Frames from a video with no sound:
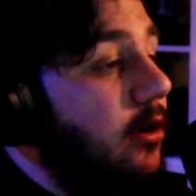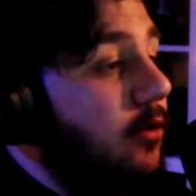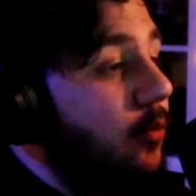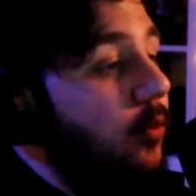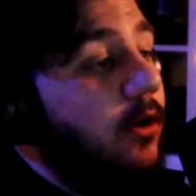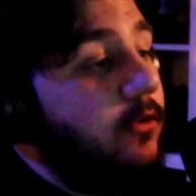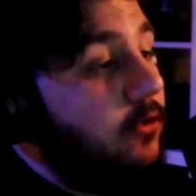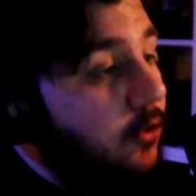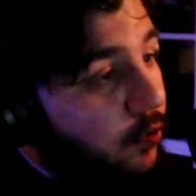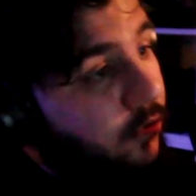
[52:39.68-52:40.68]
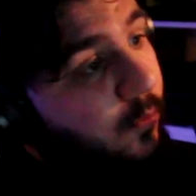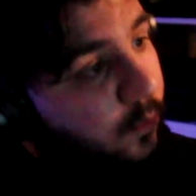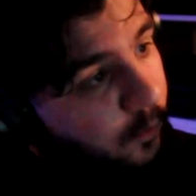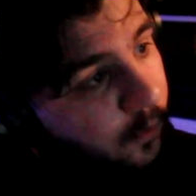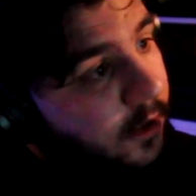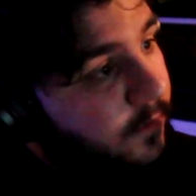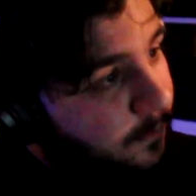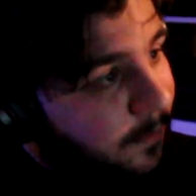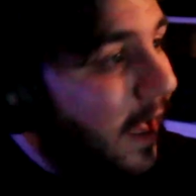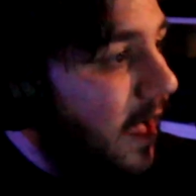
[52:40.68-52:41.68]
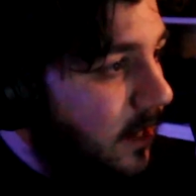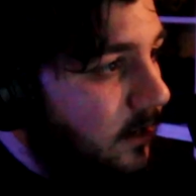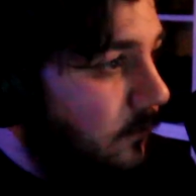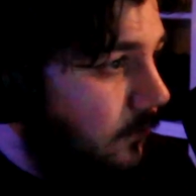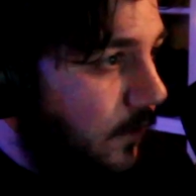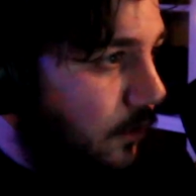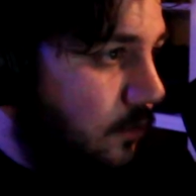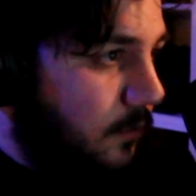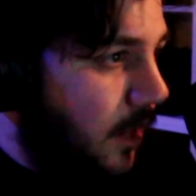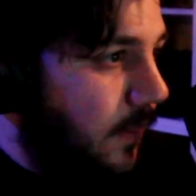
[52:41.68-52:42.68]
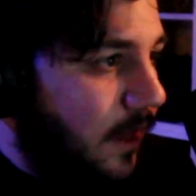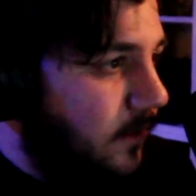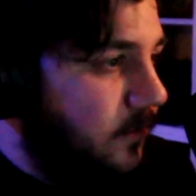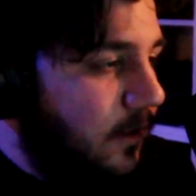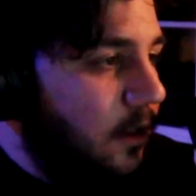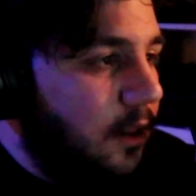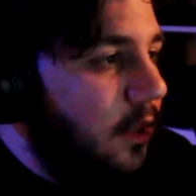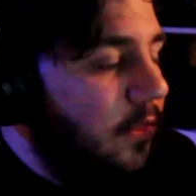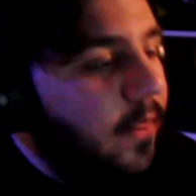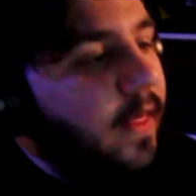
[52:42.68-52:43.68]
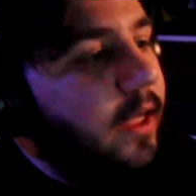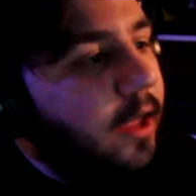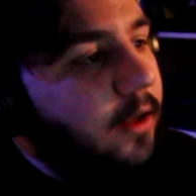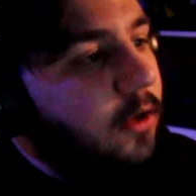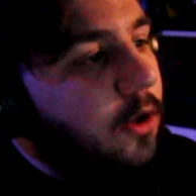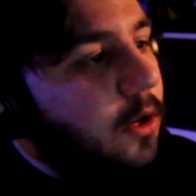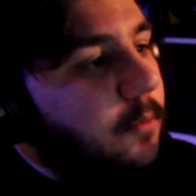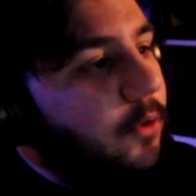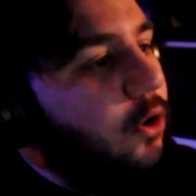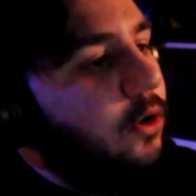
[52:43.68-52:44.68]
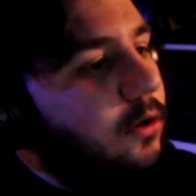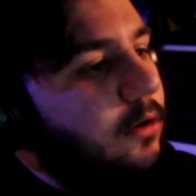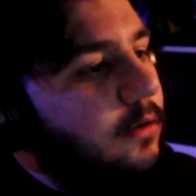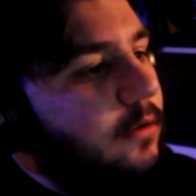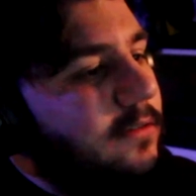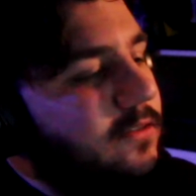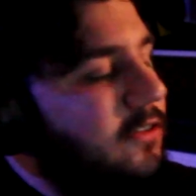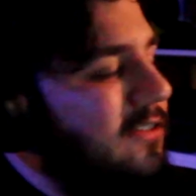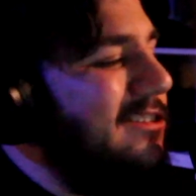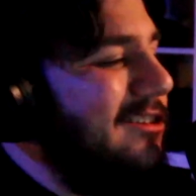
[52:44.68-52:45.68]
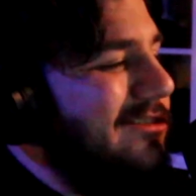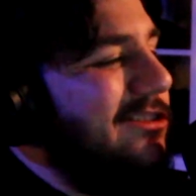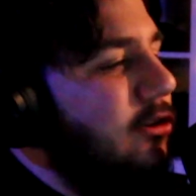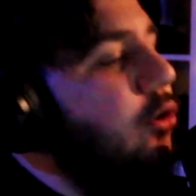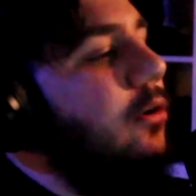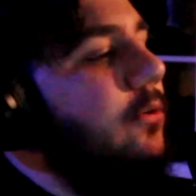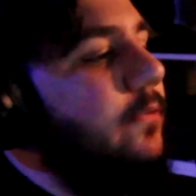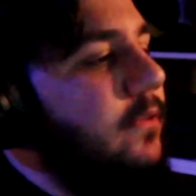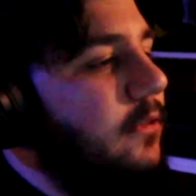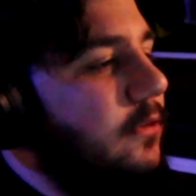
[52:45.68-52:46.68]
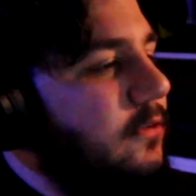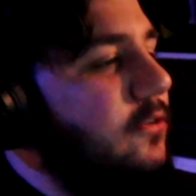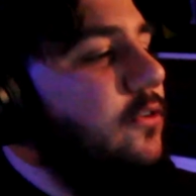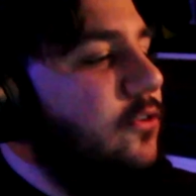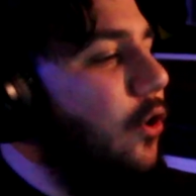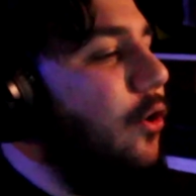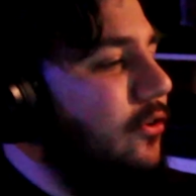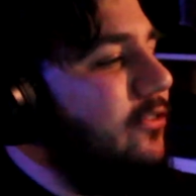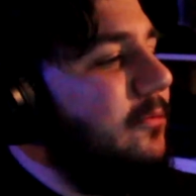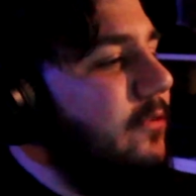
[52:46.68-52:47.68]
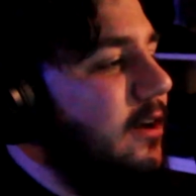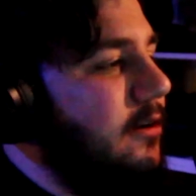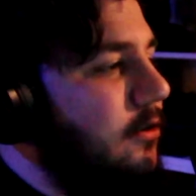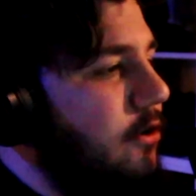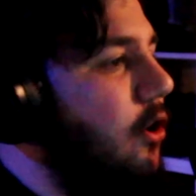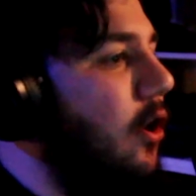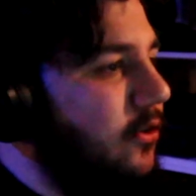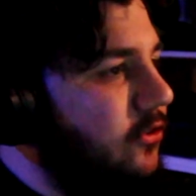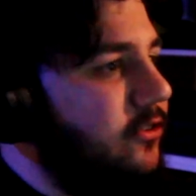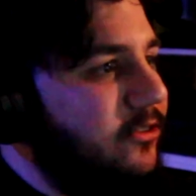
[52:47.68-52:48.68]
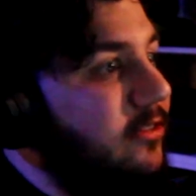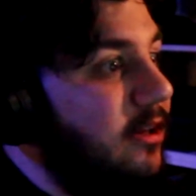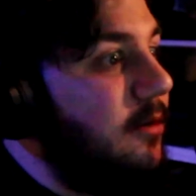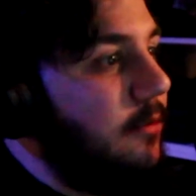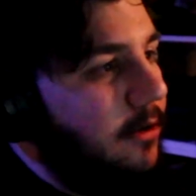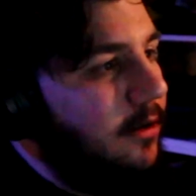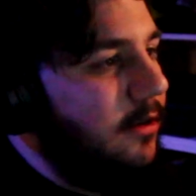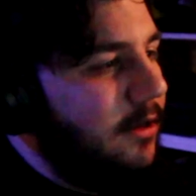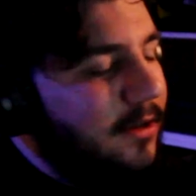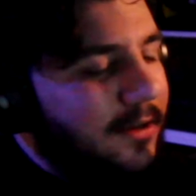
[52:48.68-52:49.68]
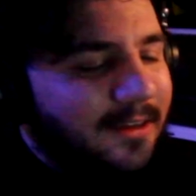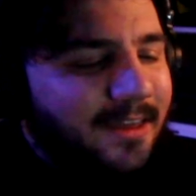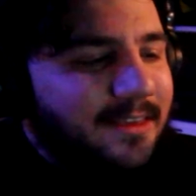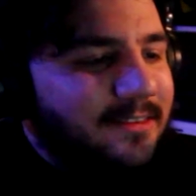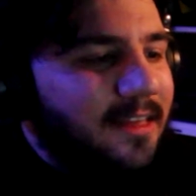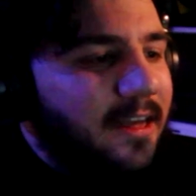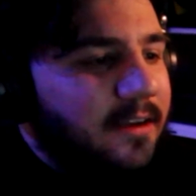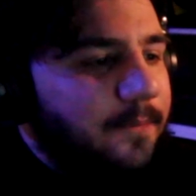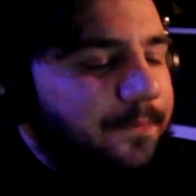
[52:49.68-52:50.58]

at what's good and what's bad in film. Like that's still a thing. But to sort of call something not cinema is like,